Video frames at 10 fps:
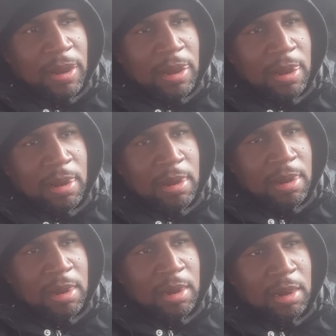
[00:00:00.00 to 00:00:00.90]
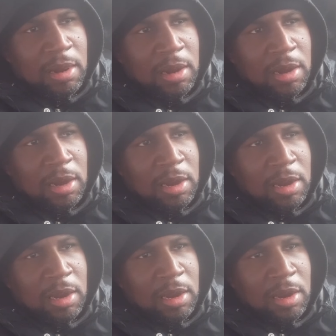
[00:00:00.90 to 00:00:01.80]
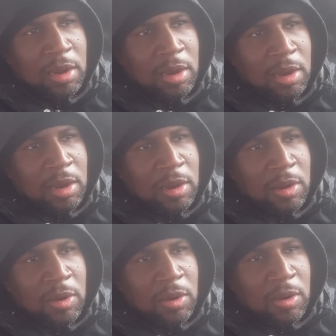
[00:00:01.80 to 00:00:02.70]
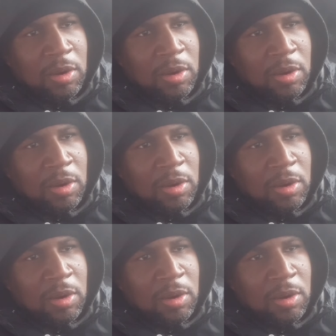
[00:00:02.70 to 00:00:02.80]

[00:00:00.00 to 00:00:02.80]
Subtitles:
Nobody speaks.